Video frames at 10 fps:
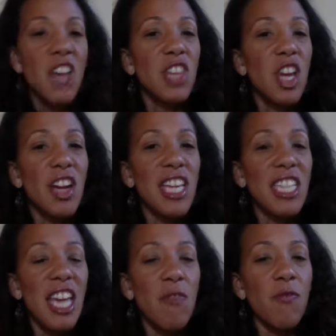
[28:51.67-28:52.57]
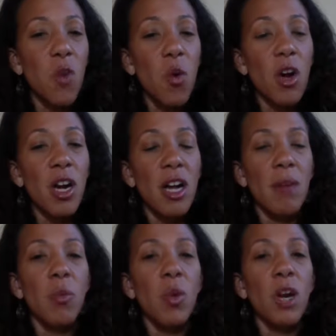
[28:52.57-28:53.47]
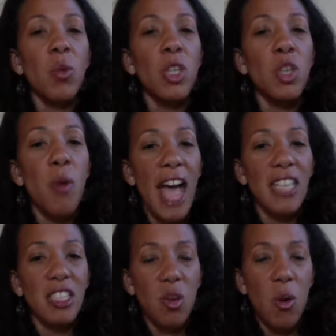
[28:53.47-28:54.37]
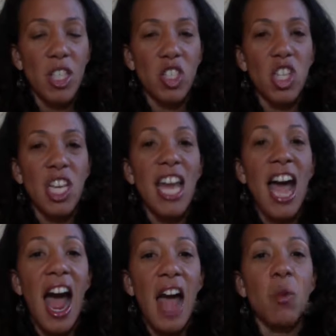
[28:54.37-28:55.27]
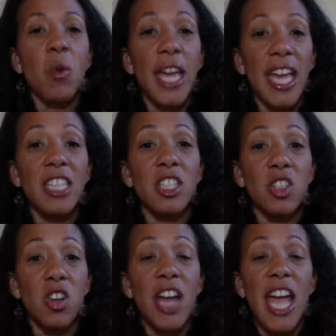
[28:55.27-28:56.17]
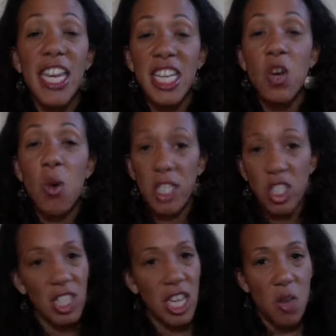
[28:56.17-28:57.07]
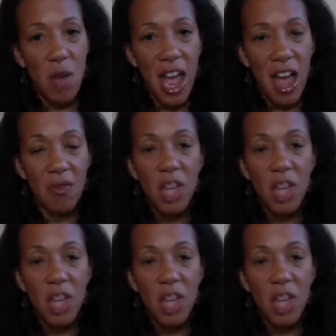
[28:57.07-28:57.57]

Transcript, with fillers: there is a forum where when you ask the question, I will answer any questions that you have.